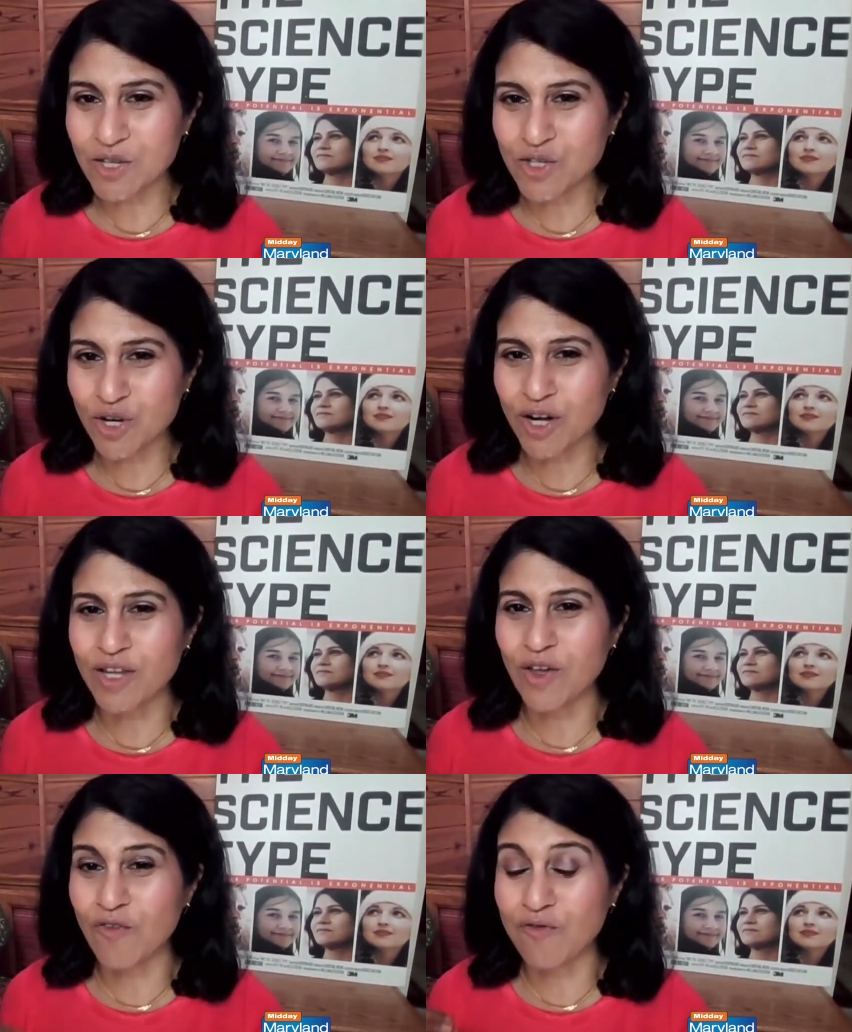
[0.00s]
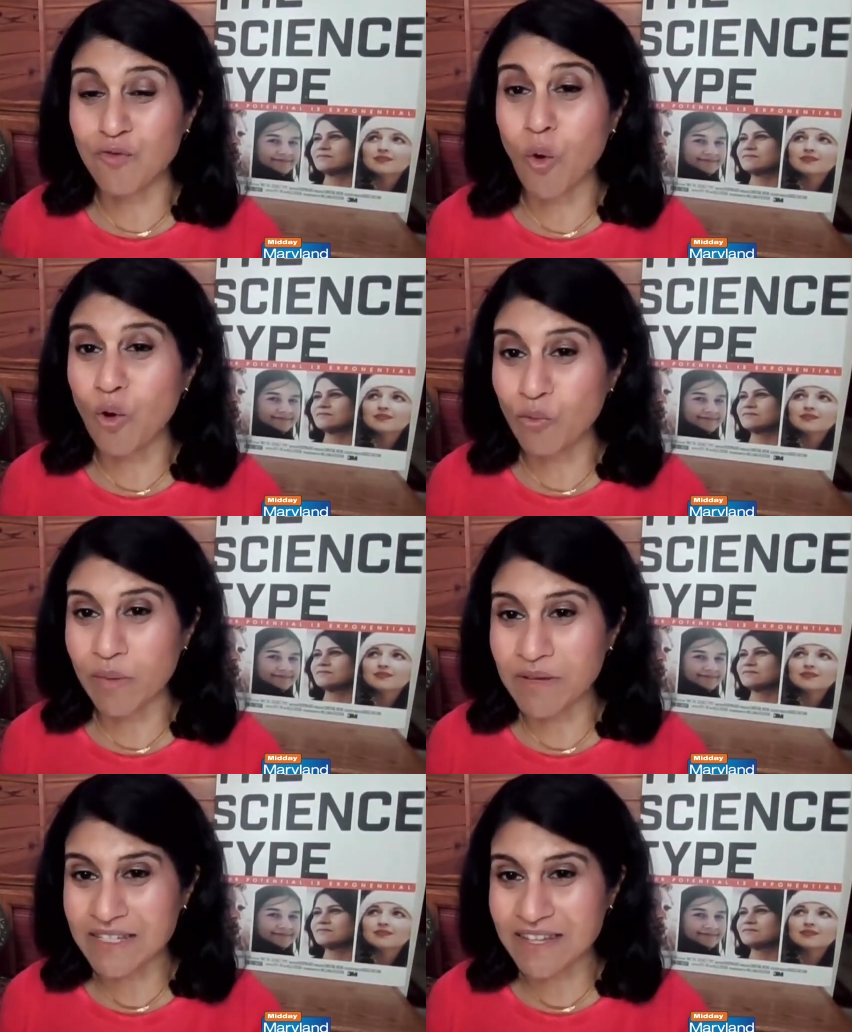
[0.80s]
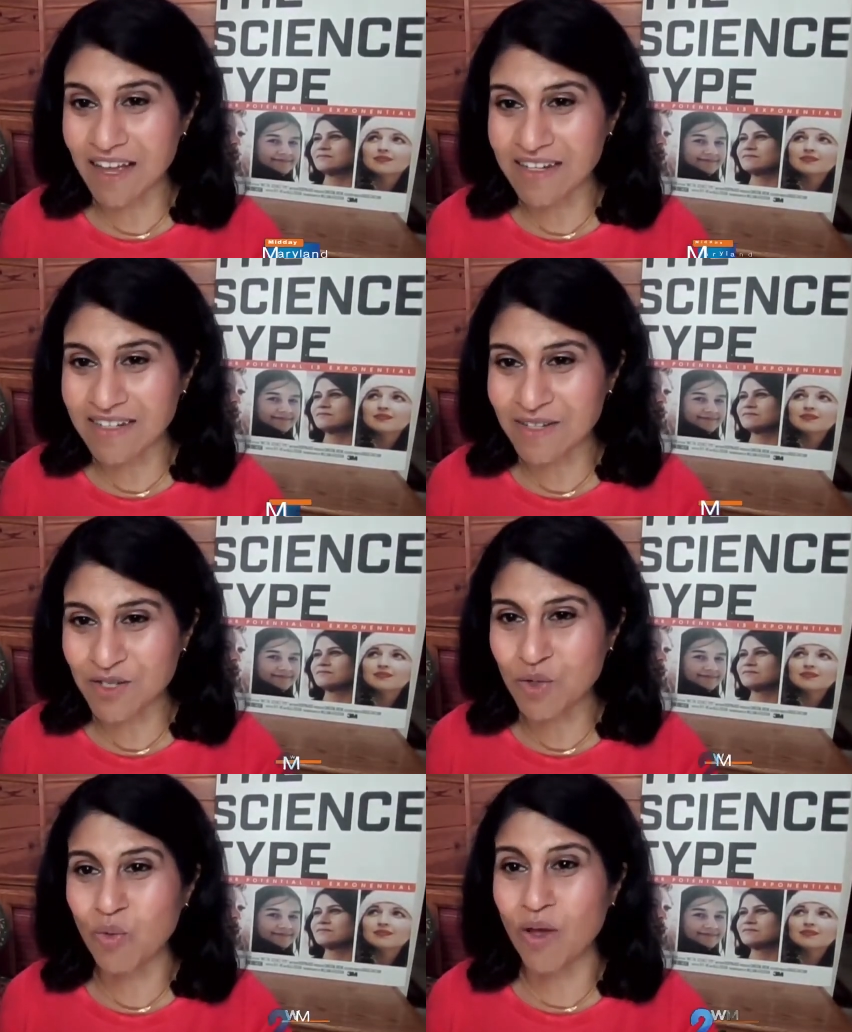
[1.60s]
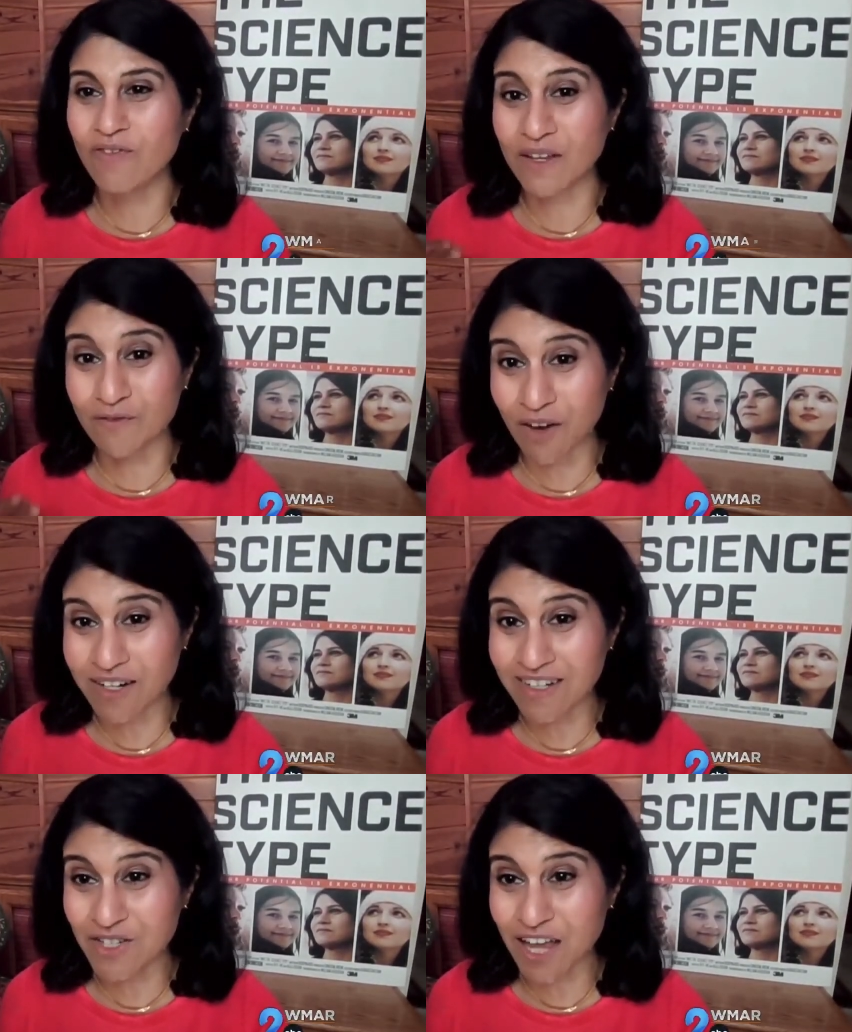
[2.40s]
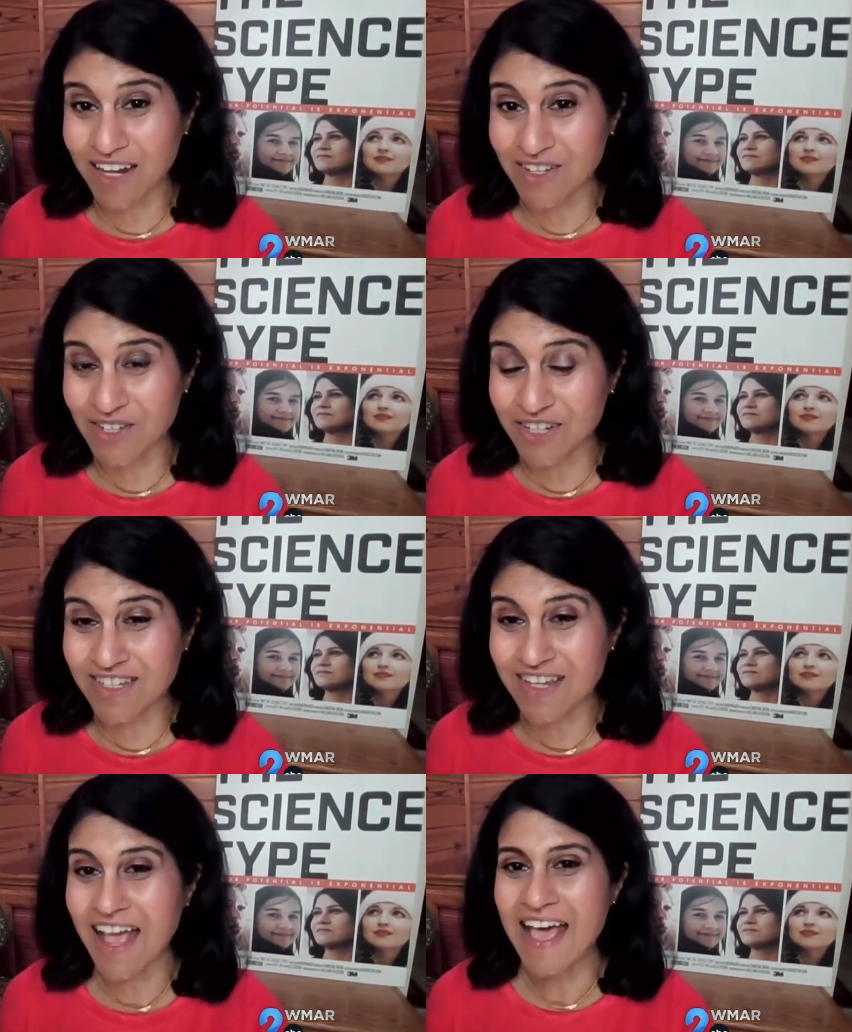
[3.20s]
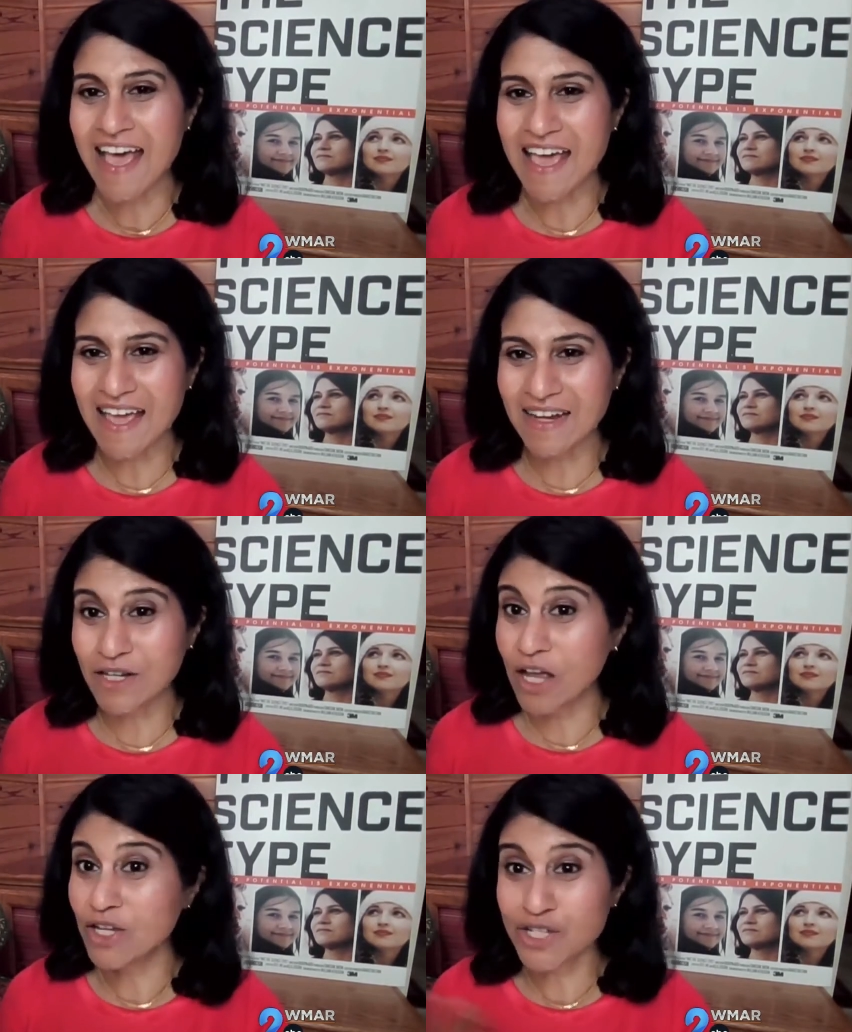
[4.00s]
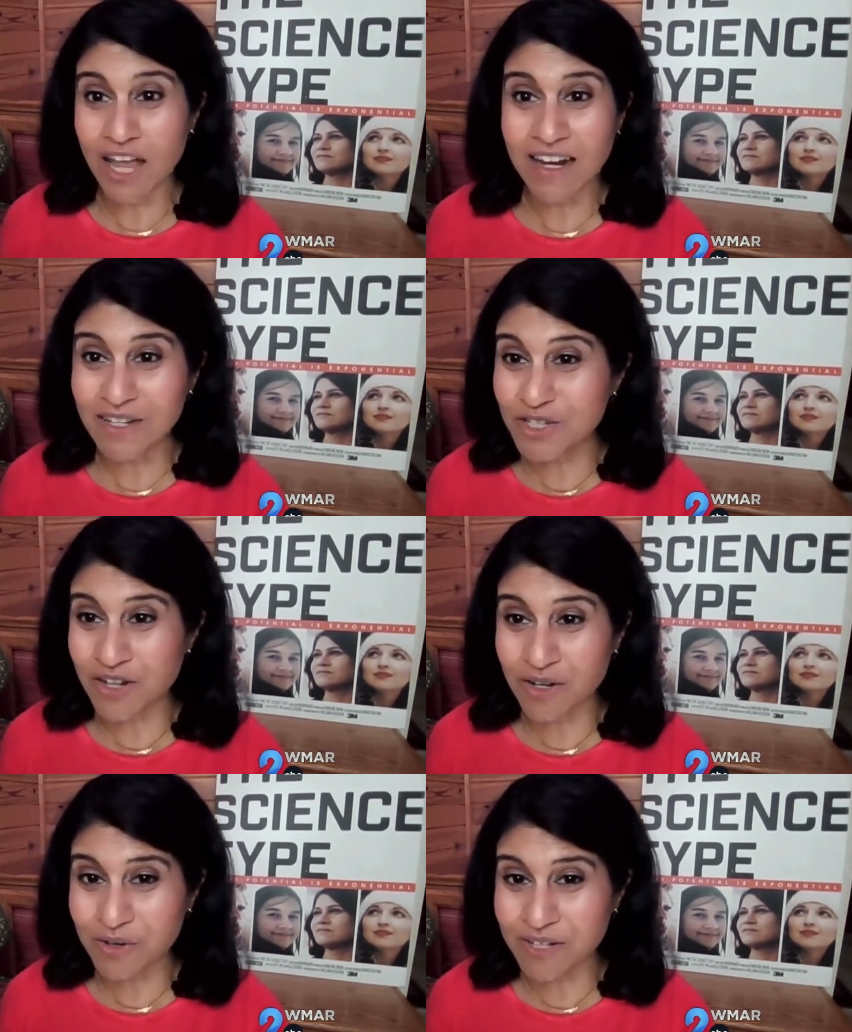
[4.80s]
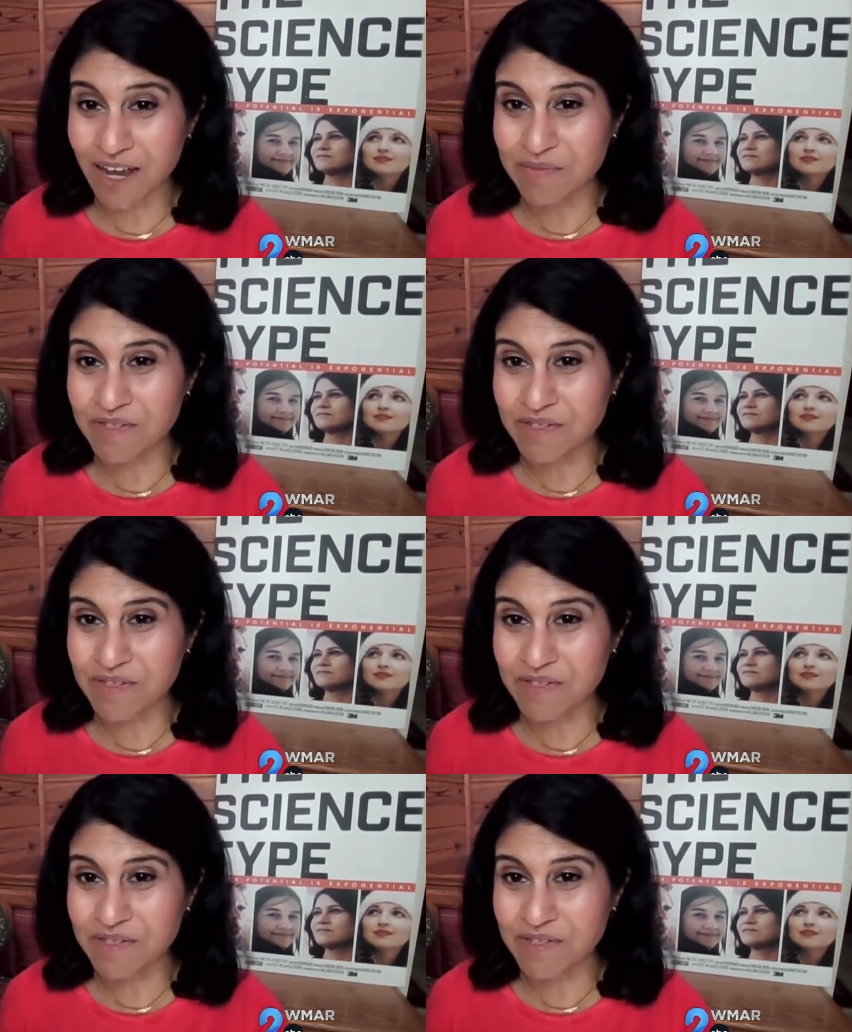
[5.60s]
Speaker 1: the journey of four women scientists who have confronted challenges and challenged stereotypes.